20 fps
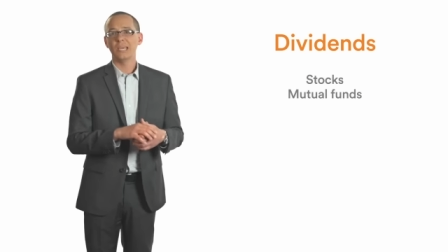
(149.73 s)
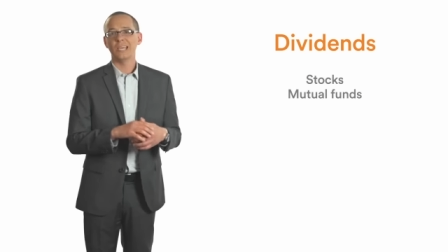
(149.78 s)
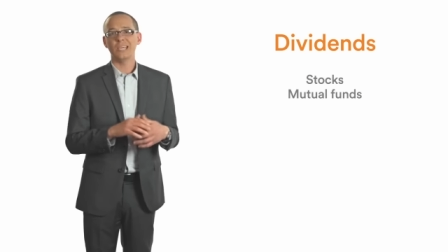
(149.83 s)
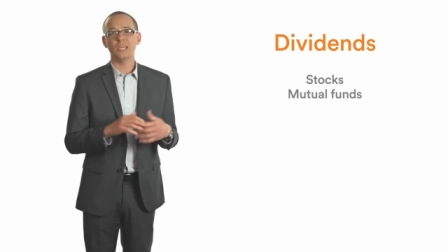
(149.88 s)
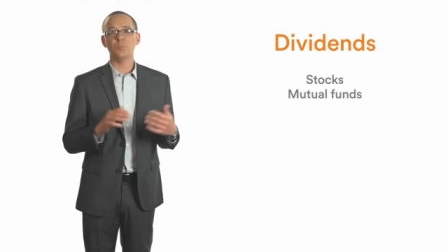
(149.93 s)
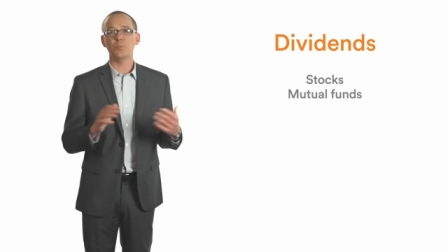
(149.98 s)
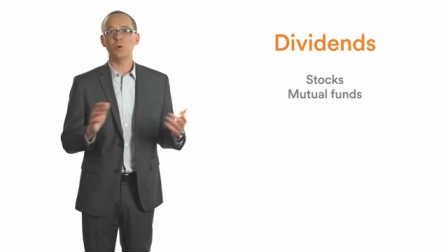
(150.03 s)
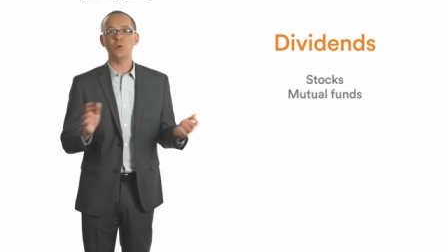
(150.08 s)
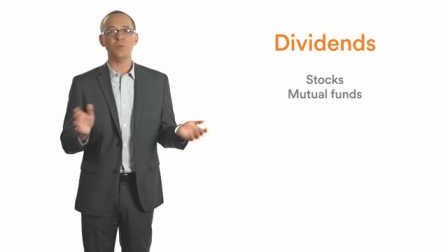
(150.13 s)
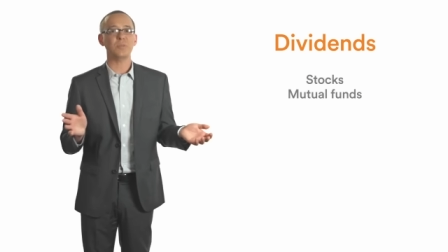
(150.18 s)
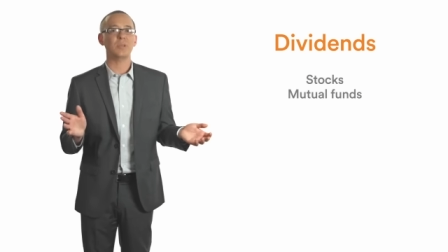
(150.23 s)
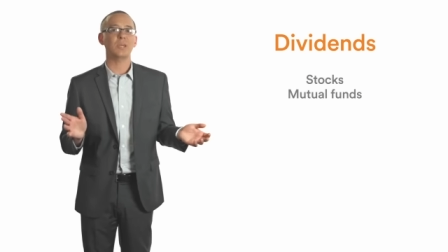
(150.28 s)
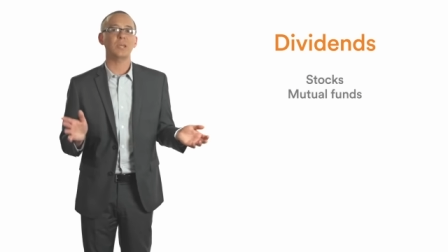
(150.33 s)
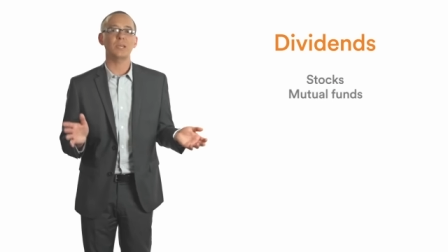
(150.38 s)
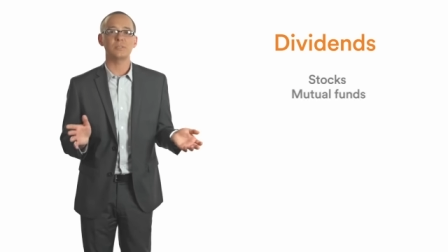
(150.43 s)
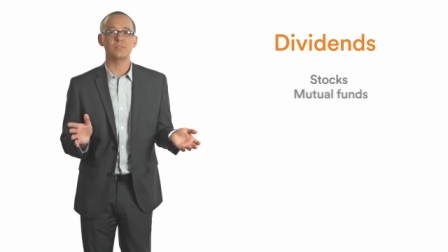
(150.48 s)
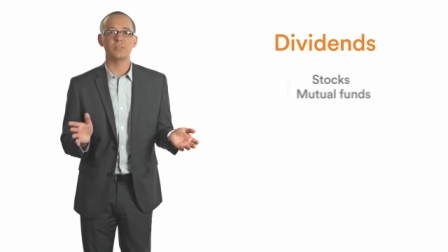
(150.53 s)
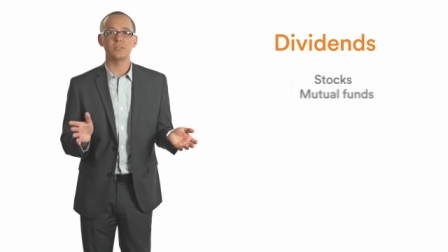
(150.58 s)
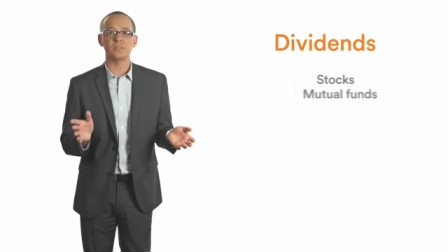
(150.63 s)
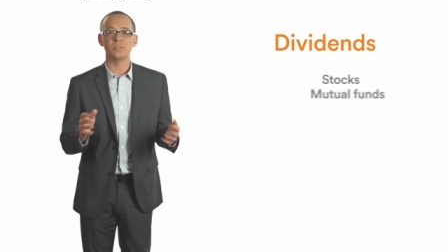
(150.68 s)
In both
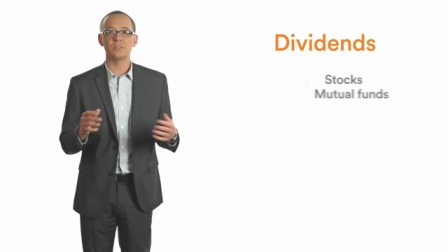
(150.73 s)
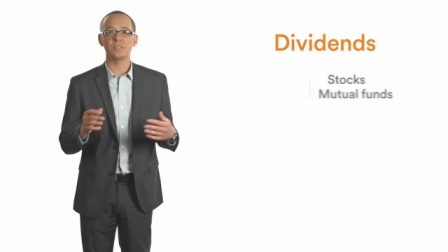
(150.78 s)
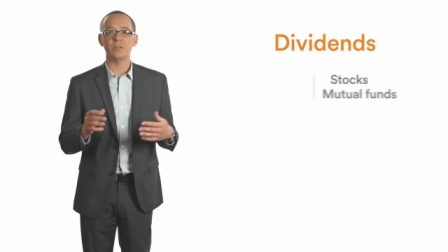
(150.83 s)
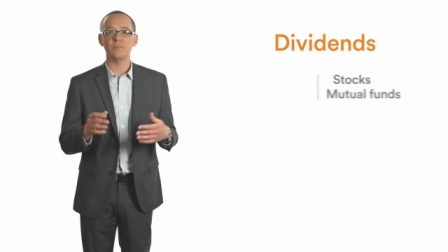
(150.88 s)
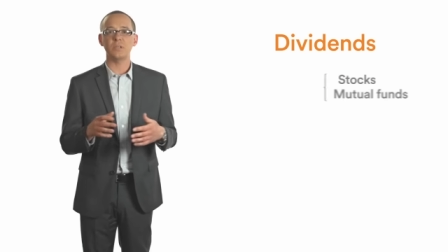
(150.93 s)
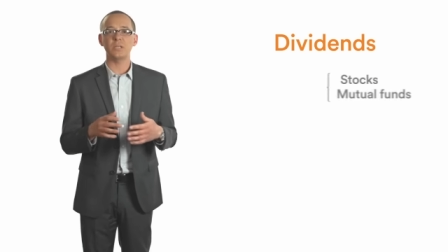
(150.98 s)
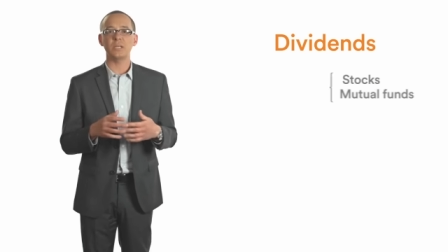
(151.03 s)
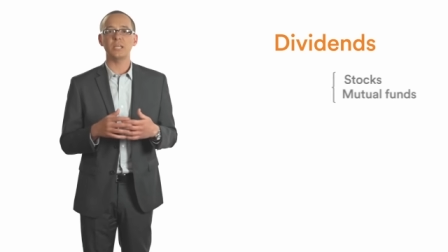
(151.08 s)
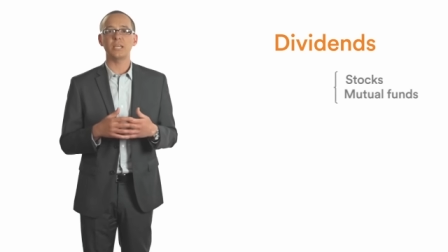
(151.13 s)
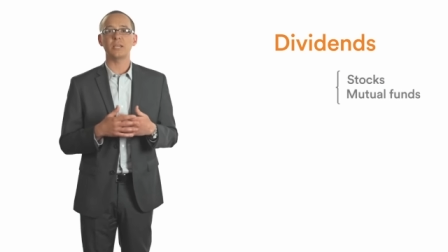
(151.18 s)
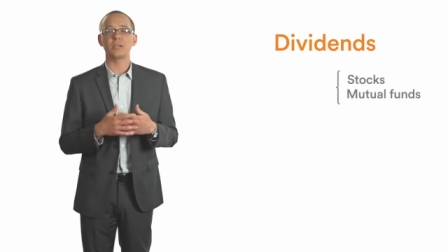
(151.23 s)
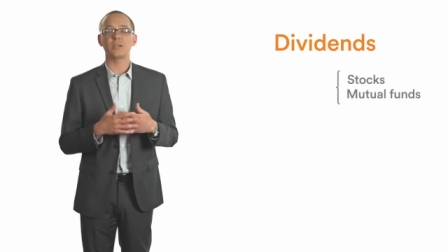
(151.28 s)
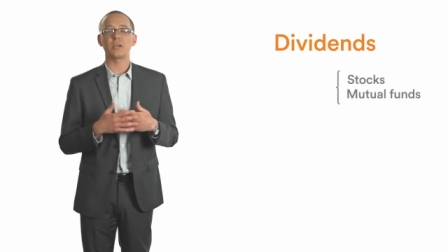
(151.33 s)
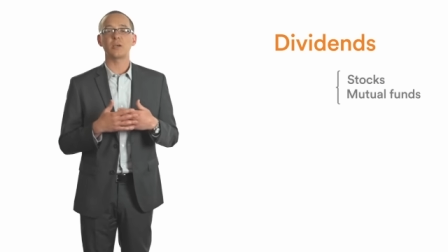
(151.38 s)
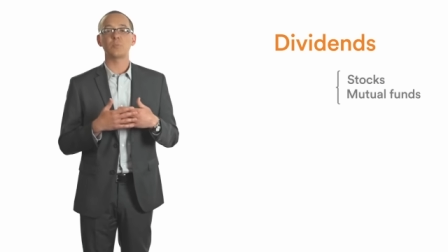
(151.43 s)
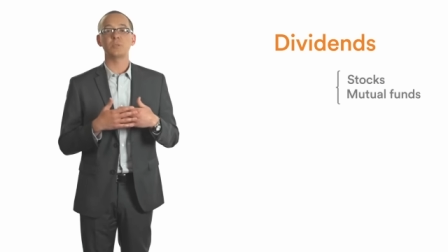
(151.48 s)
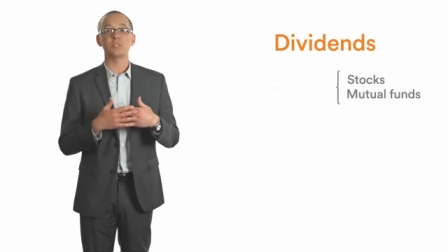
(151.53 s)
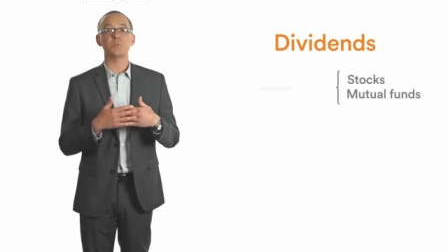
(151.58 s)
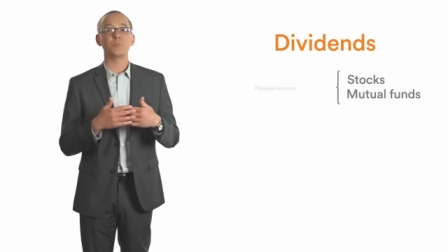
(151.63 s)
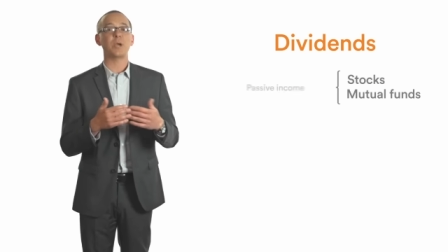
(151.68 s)
cases, dividend
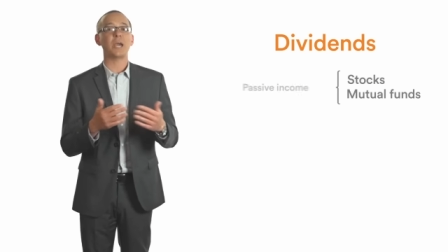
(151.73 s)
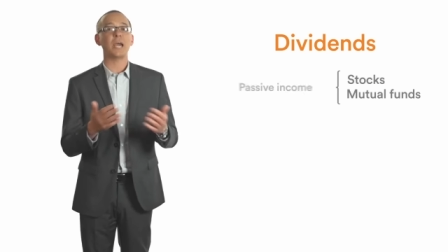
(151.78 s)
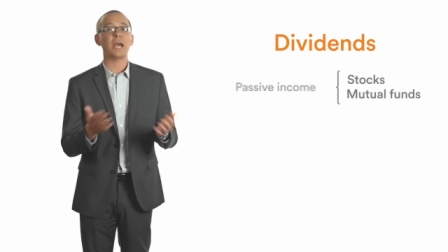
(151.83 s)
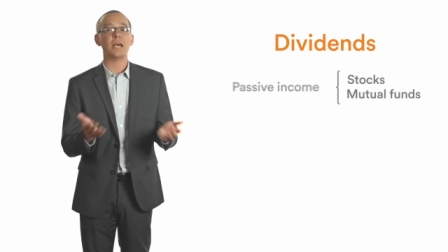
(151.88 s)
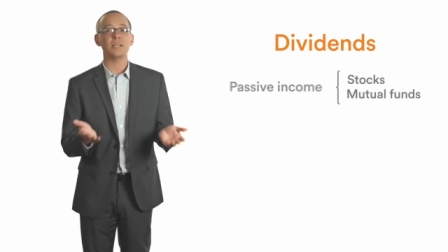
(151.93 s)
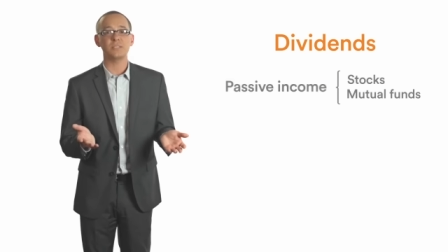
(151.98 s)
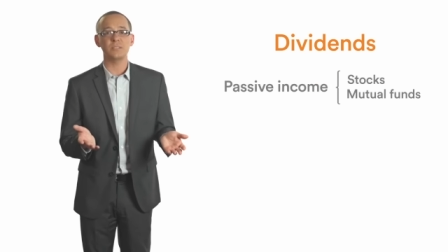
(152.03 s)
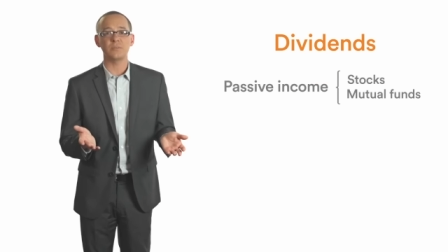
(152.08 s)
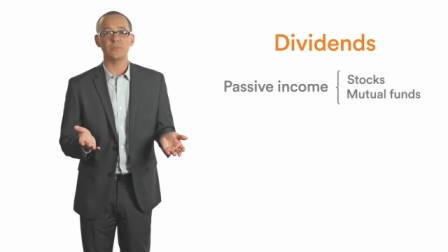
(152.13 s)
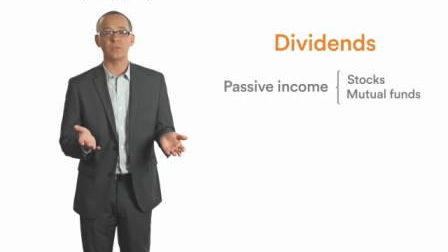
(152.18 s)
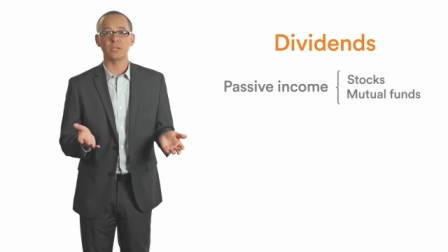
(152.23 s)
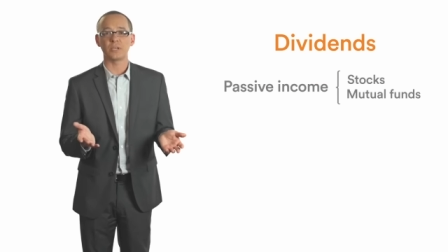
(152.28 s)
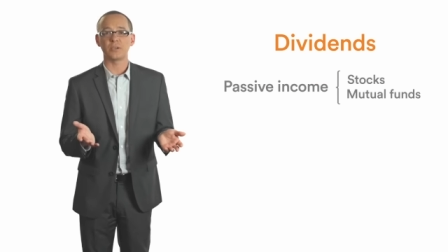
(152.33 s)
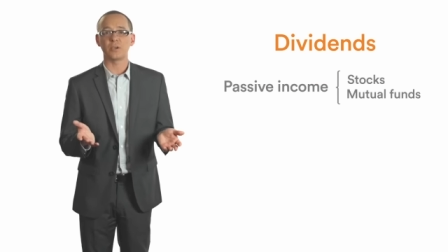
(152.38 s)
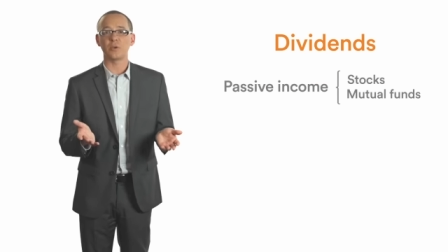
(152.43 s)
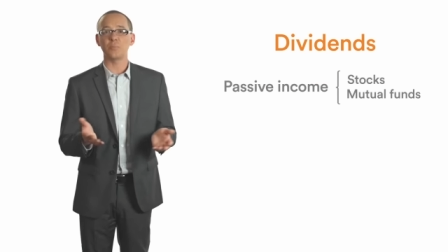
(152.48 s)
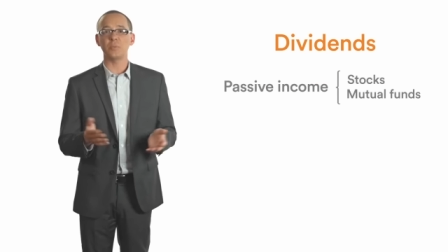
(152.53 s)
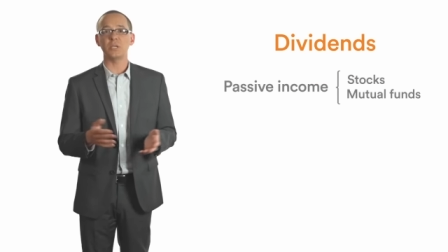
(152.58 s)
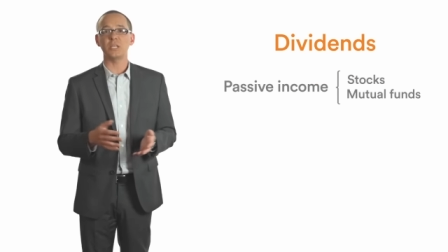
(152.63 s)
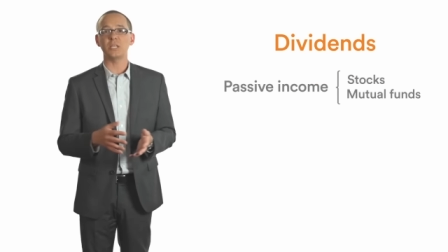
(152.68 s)
income is passive
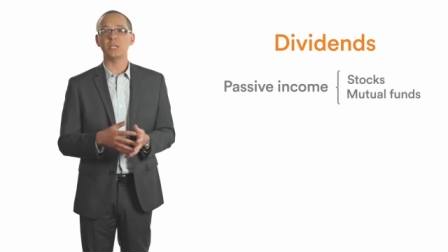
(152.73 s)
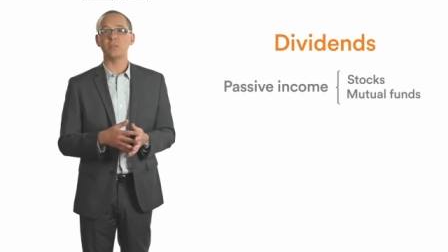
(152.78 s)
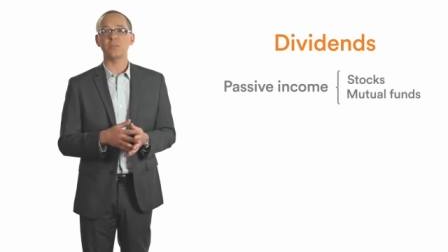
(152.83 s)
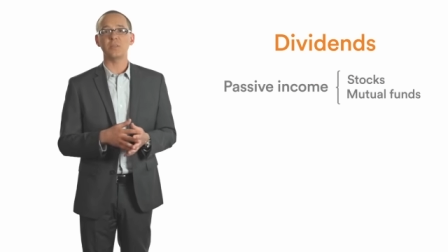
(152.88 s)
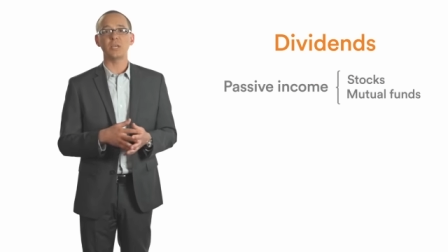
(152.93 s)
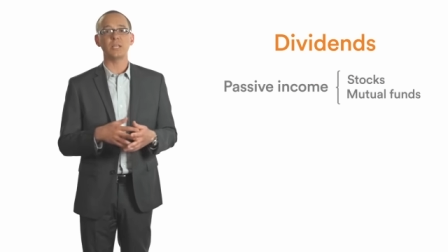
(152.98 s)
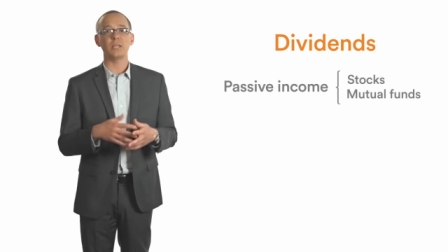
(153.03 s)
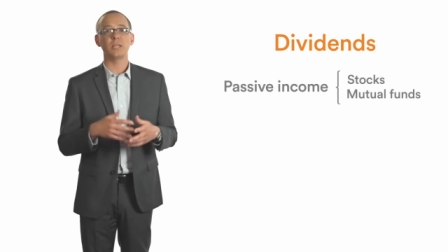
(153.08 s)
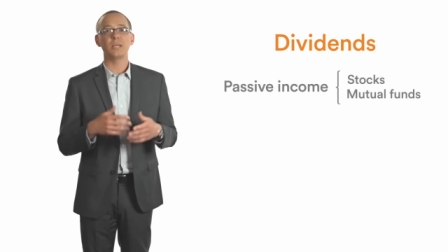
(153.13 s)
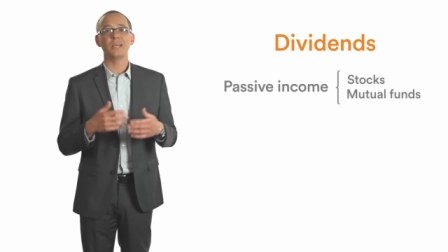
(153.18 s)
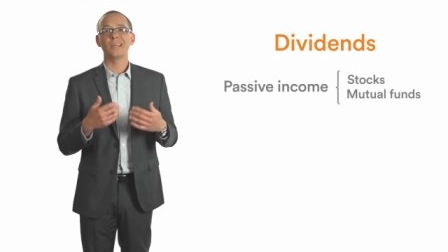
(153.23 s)
income, meaning that